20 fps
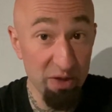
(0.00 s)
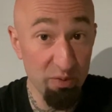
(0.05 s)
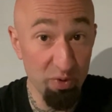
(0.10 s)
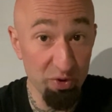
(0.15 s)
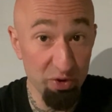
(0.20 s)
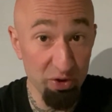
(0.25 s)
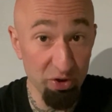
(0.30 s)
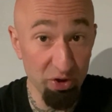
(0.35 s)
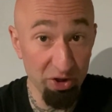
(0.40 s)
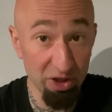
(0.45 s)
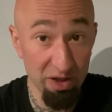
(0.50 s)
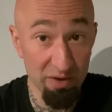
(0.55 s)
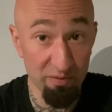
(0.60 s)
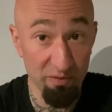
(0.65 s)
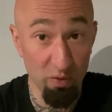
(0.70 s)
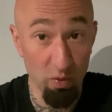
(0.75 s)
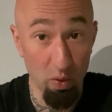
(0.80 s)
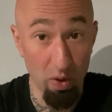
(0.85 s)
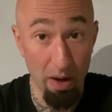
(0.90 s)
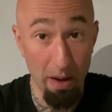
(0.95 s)
what you're looking
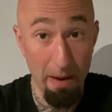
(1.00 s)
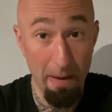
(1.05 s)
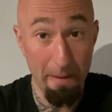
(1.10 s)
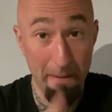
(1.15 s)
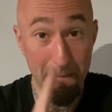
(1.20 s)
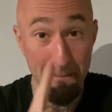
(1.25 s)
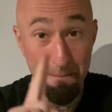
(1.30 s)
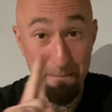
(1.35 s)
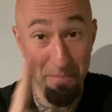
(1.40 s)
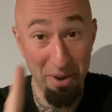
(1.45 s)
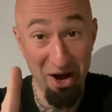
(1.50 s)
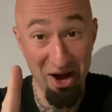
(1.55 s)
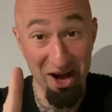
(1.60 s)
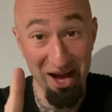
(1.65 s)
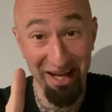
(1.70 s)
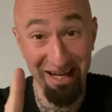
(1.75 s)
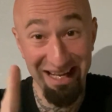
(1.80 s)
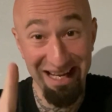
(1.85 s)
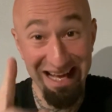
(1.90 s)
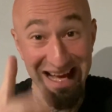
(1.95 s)
for.
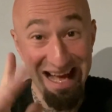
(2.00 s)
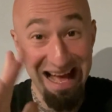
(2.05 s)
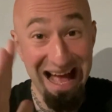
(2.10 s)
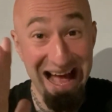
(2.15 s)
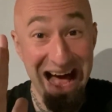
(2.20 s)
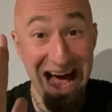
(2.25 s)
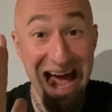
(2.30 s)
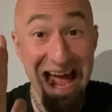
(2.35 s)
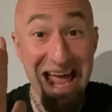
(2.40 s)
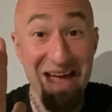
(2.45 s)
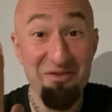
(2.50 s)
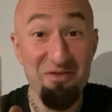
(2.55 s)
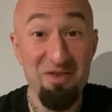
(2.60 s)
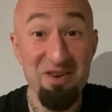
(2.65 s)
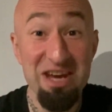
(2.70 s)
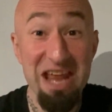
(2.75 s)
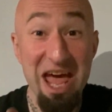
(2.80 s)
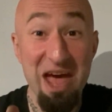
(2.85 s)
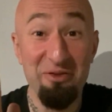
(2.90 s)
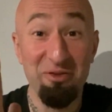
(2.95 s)
But I have
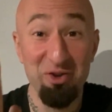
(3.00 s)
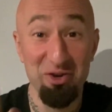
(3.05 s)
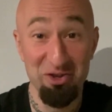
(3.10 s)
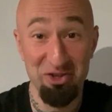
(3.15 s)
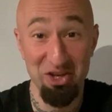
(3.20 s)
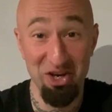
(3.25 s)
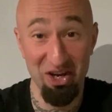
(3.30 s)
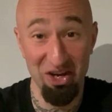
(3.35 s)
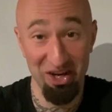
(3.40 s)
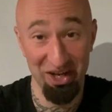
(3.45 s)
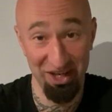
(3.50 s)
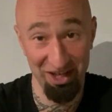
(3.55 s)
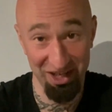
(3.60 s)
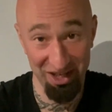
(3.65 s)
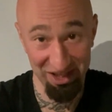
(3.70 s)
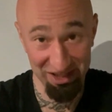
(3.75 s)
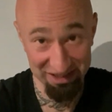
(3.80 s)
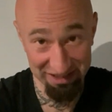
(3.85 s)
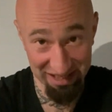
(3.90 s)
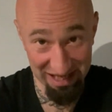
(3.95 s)
never done
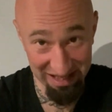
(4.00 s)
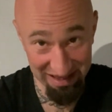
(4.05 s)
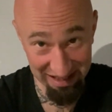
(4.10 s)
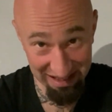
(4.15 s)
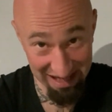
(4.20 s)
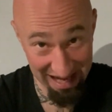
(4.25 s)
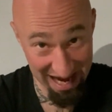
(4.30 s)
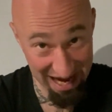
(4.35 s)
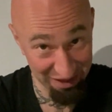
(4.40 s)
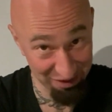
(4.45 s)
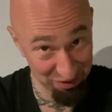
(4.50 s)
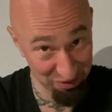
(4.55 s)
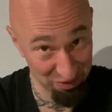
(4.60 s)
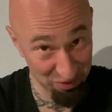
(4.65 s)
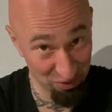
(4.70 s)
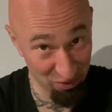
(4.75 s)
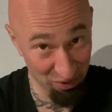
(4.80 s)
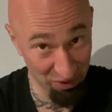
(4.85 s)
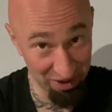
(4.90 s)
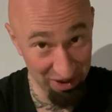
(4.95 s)
a skin the cat
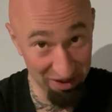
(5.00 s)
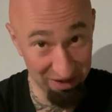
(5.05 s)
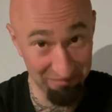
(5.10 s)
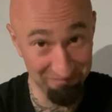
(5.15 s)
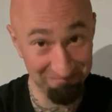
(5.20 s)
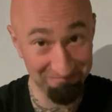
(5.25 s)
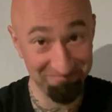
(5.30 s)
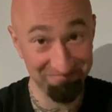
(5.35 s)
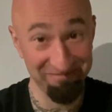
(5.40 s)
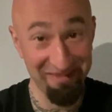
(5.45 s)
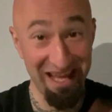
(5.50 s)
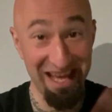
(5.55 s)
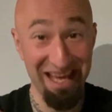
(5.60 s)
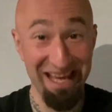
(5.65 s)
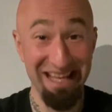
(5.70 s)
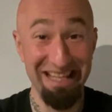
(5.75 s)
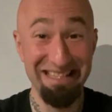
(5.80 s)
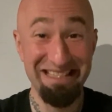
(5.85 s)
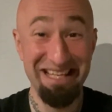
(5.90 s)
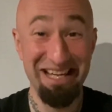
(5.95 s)
tutorial
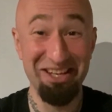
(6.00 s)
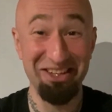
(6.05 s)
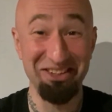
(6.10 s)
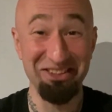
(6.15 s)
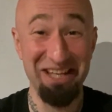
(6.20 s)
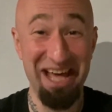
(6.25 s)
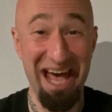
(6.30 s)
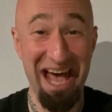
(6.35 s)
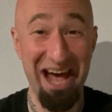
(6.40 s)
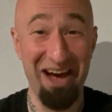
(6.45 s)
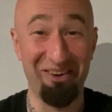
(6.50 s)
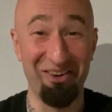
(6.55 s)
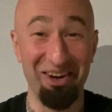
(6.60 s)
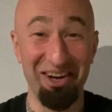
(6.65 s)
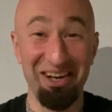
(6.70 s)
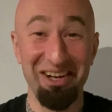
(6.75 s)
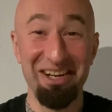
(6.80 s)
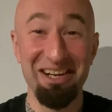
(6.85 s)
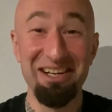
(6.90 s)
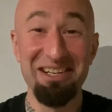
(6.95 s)
until now.
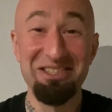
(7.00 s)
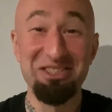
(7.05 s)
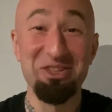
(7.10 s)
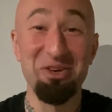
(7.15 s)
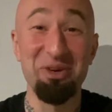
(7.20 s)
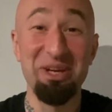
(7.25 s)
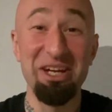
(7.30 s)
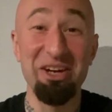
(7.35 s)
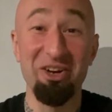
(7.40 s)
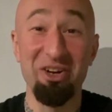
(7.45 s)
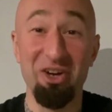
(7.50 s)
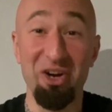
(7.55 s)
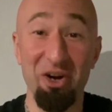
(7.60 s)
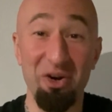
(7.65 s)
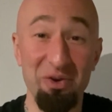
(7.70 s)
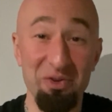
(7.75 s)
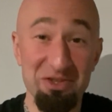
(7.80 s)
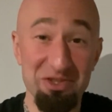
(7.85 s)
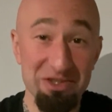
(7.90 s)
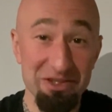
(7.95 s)
So here
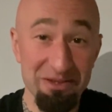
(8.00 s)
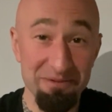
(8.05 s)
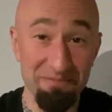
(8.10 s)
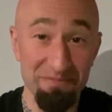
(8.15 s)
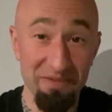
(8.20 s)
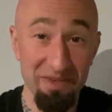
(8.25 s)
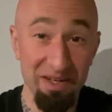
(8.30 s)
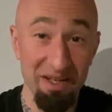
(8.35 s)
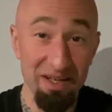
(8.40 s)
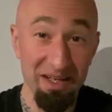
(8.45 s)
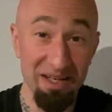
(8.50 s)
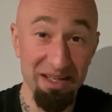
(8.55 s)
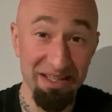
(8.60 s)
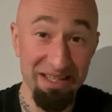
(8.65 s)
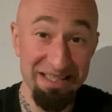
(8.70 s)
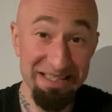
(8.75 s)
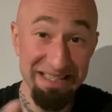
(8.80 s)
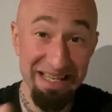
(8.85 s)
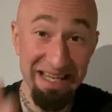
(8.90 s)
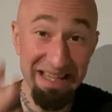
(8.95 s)
goes. To
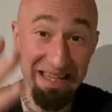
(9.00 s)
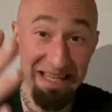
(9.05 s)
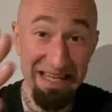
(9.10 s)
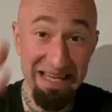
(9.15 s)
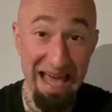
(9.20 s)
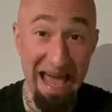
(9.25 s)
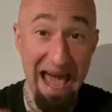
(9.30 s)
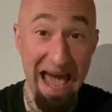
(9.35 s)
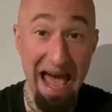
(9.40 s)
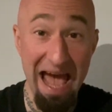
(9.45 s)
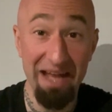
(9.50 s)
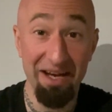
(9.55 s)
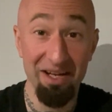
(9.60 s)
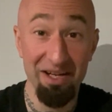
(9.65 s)
skin the cat,